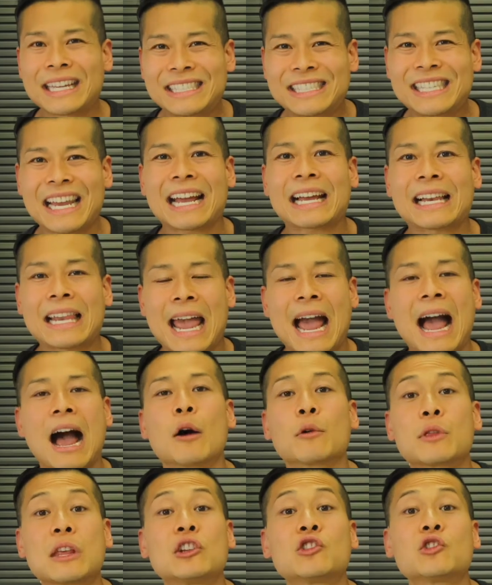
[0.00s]
exactly
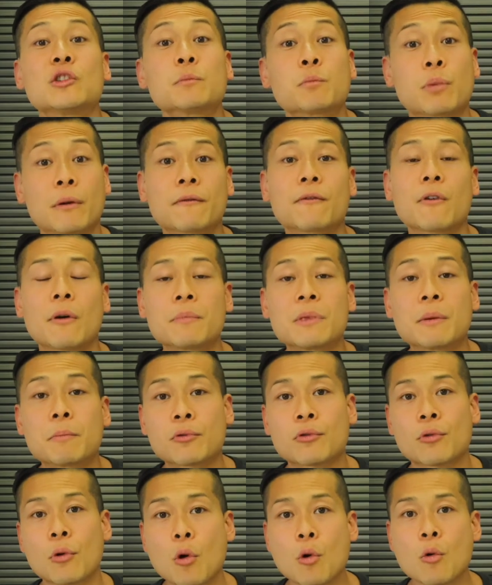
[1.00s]
how they should perform the
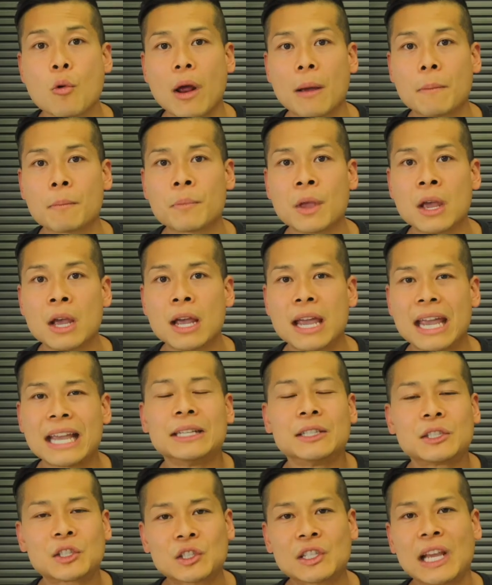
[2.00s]
program.
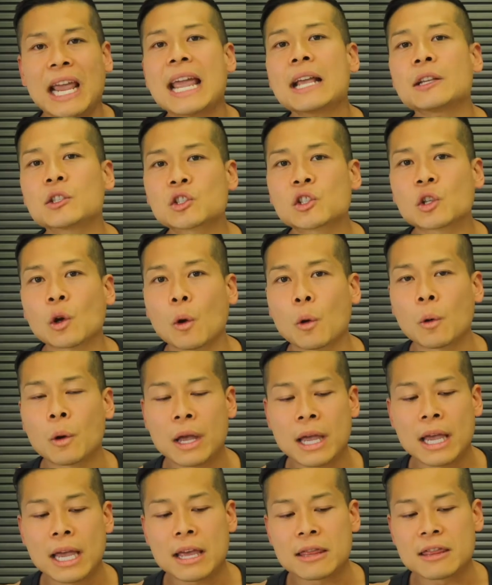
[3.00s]
In saying so,
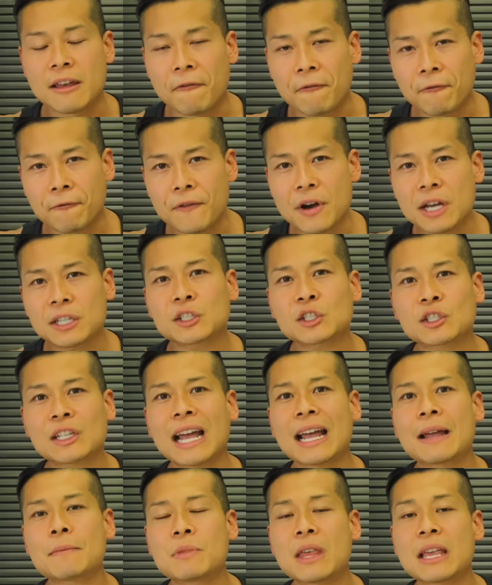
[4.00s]
the first
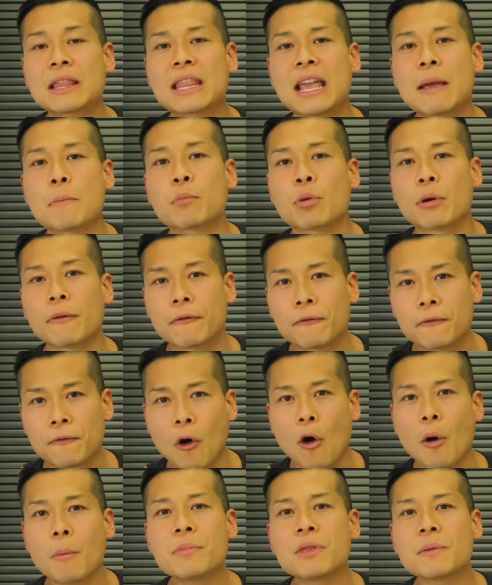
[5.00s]
time that they
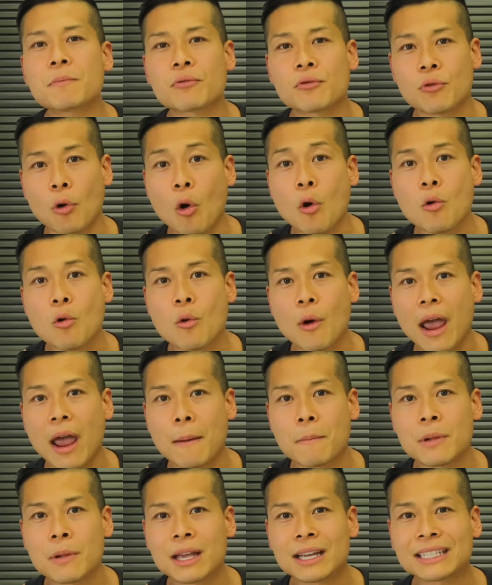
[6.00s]
perform the
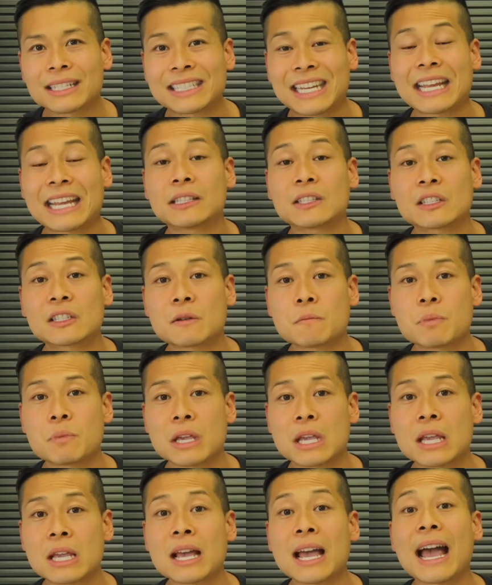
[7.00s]
program tends to
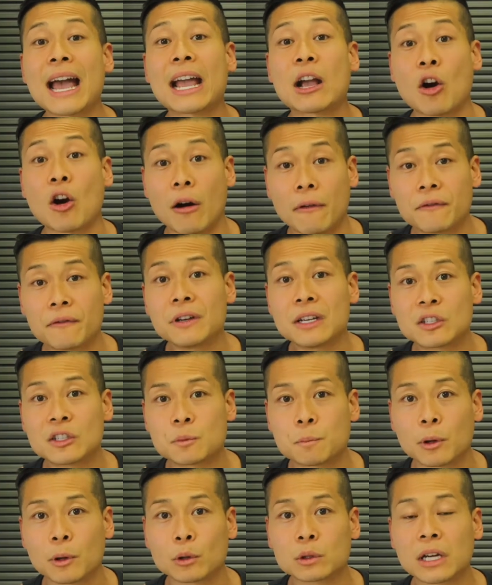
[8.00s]
be a
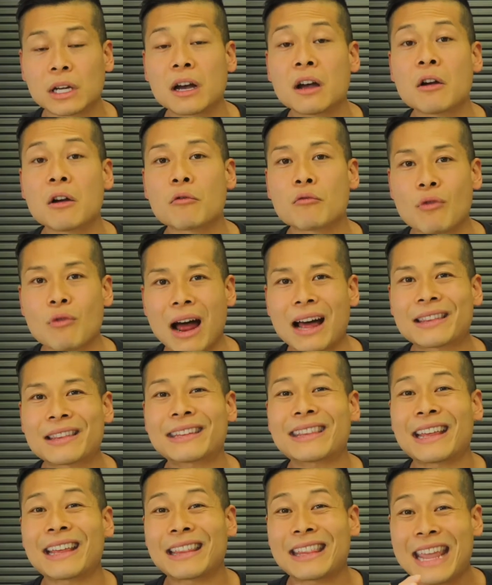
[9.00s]
confidence builder
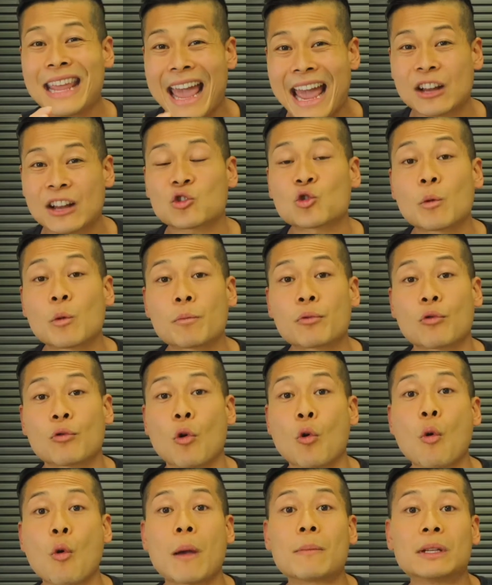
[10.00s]
rather than the actual
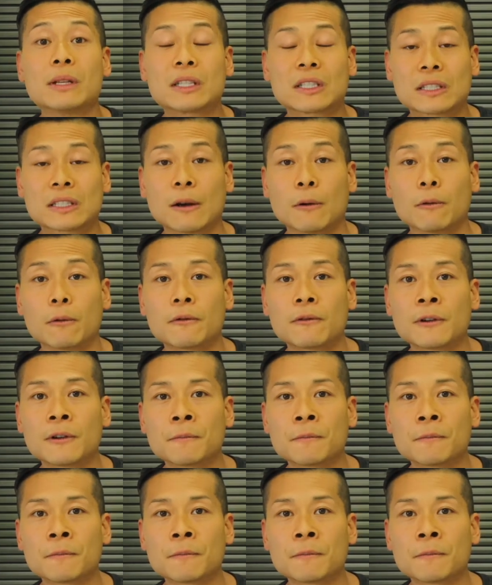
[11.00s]
program itself.